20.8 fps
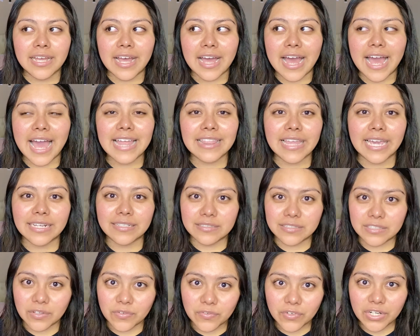I like
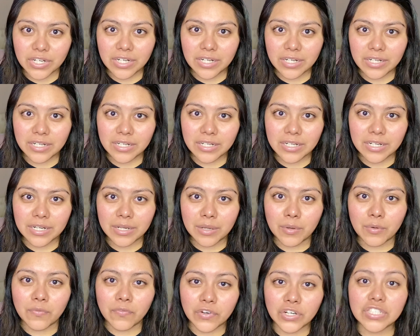silver
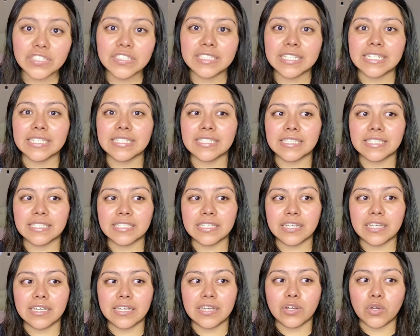versus
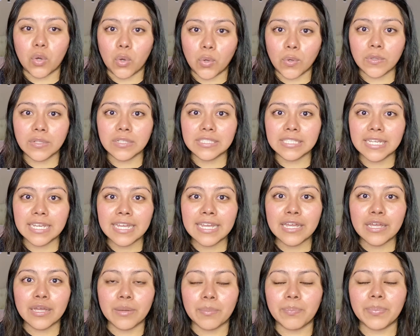gold.
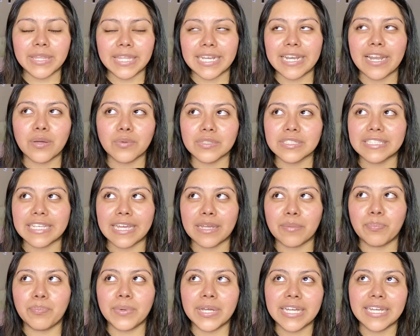But then I was
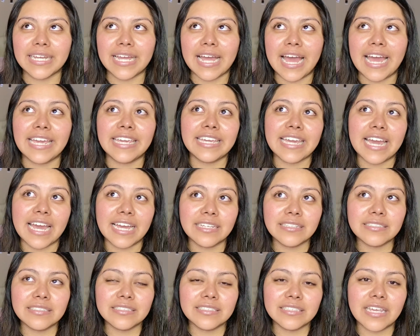like, but I
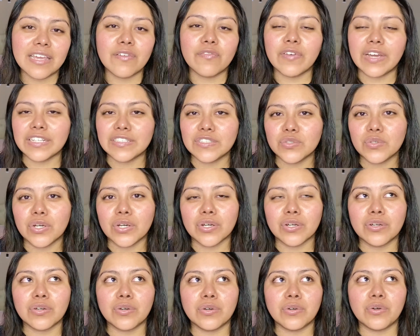guess if I do a
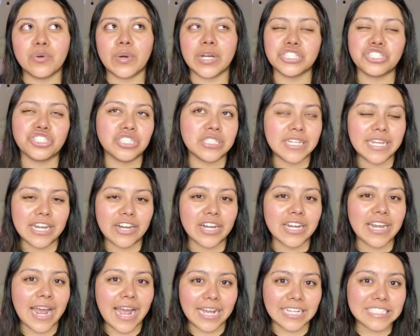questionnaire
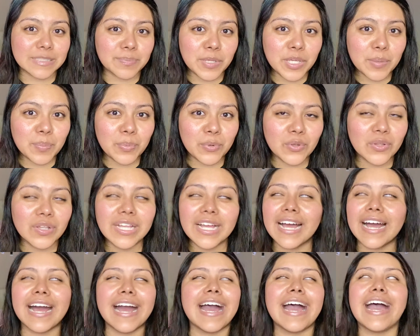and ask people,
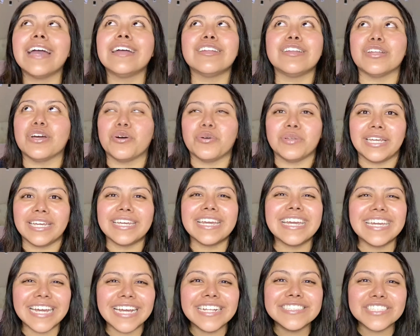I don't know,
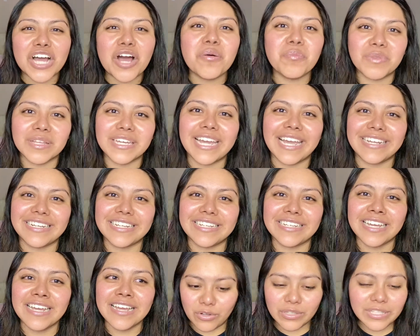it gets
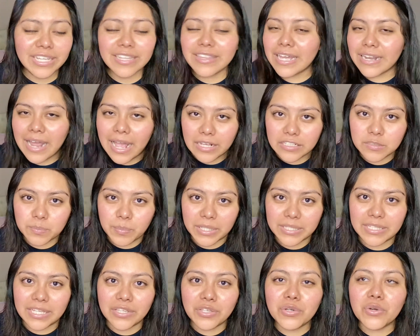complicated only in that
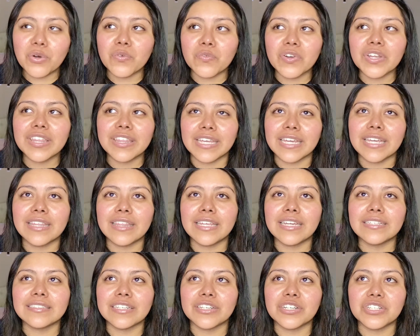aspect that you overthink
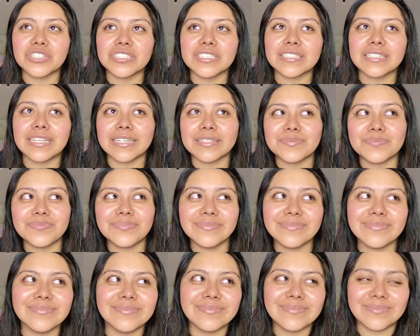things and you're just I
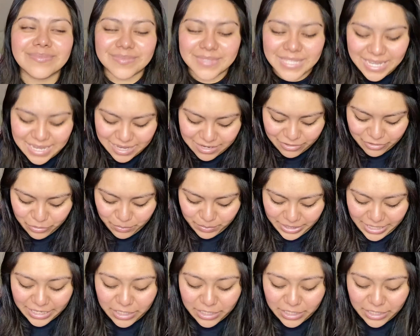don't know.